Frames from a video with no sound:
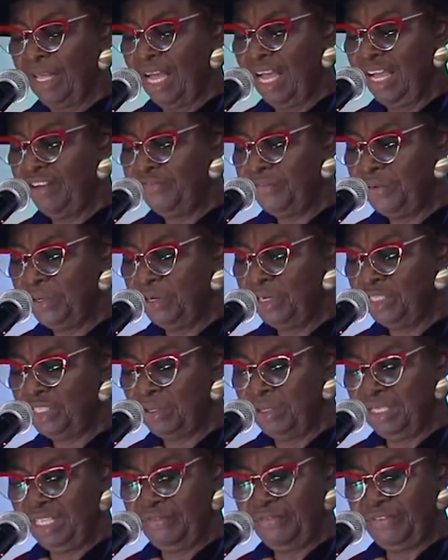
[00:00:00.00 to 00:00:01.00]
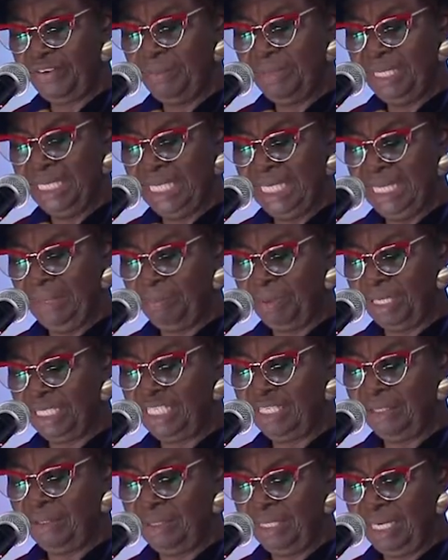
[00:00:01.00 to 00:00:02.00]
I focus on the family in
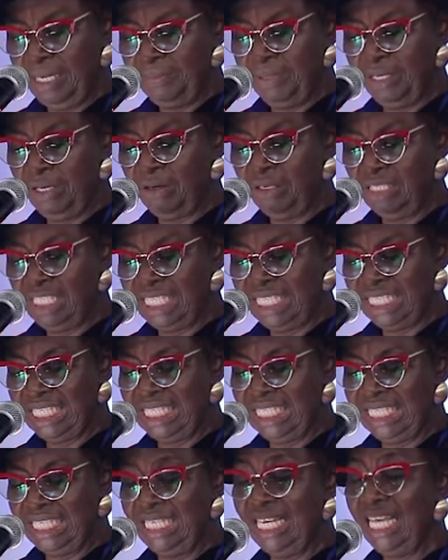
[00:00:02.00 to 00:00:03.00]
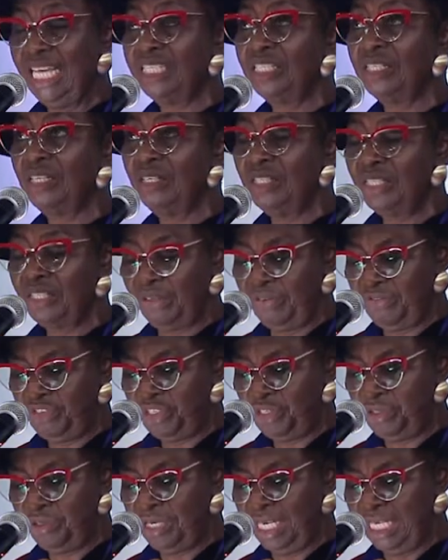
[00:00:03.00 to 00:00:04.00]
particular because it is the nexus of
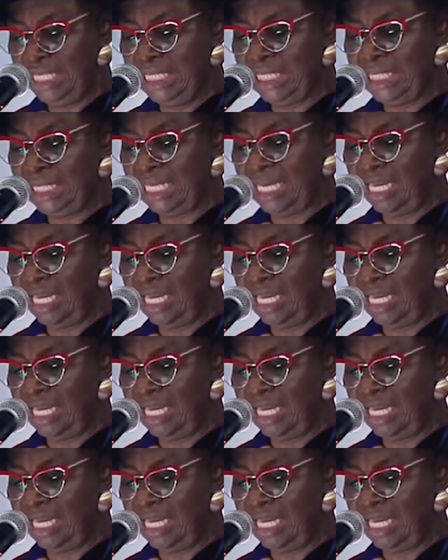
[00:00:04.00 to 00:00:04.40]
children's